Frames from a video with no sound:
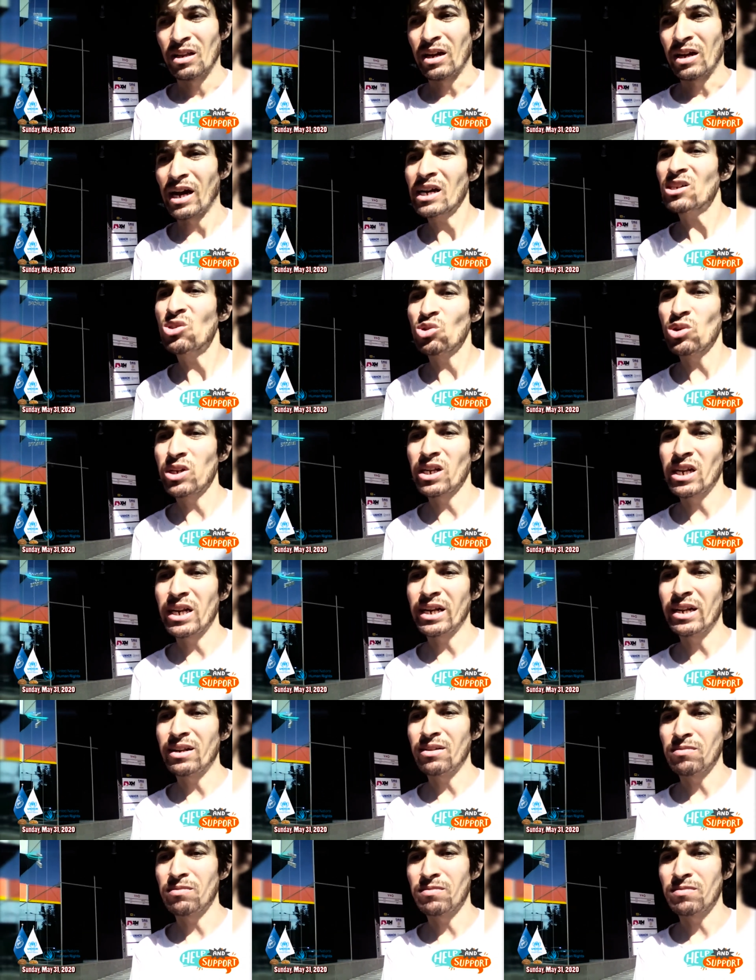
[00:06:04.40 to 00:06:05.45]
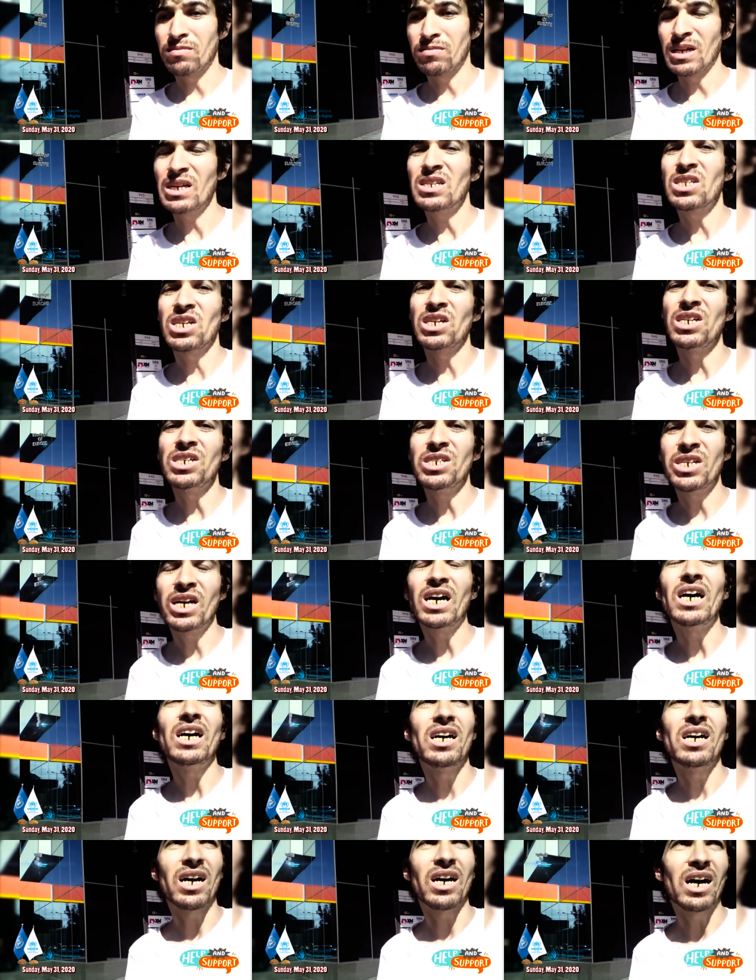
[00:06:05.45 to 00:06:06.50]
actually they turned
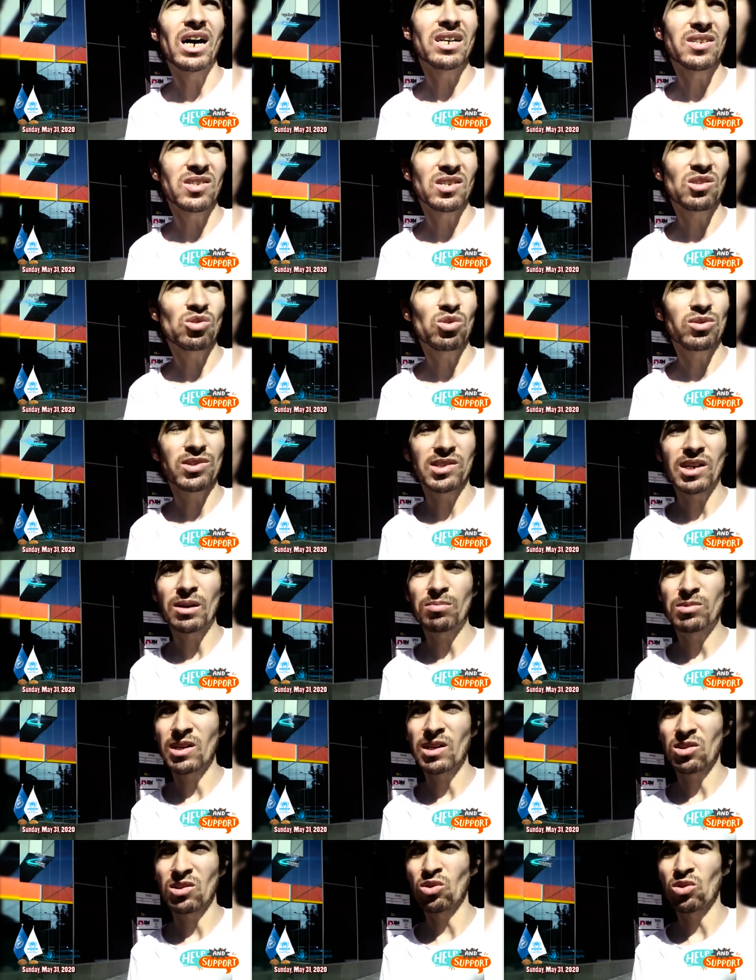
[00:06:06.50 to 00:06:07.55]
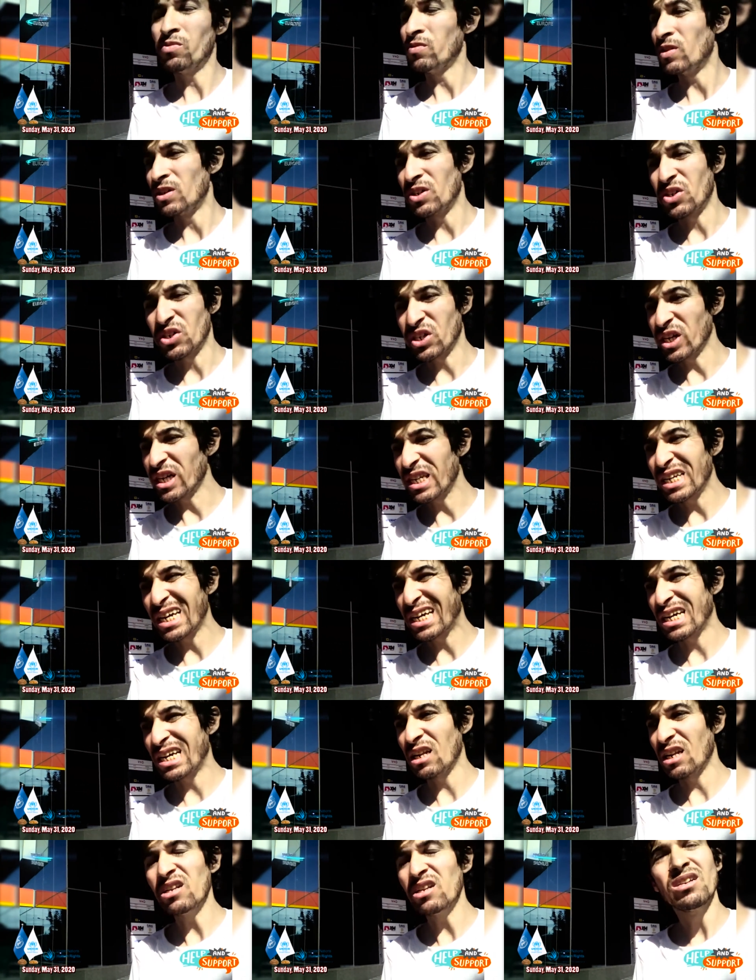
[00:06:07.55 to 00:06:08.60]
uh, us into subjects of
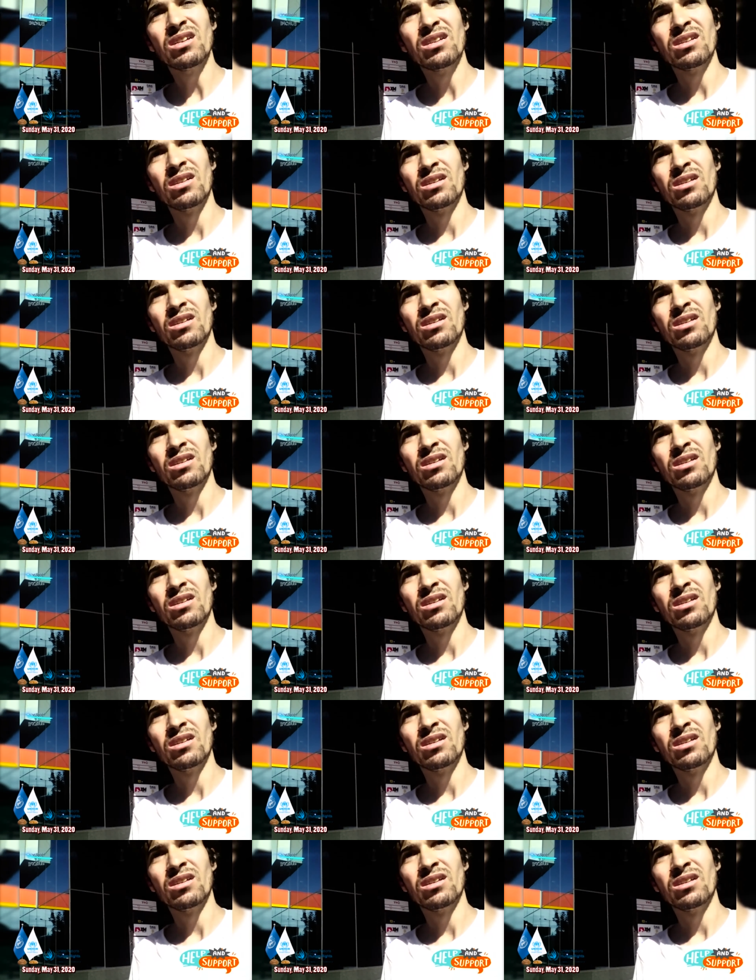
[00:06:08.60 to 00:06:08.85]
ridicule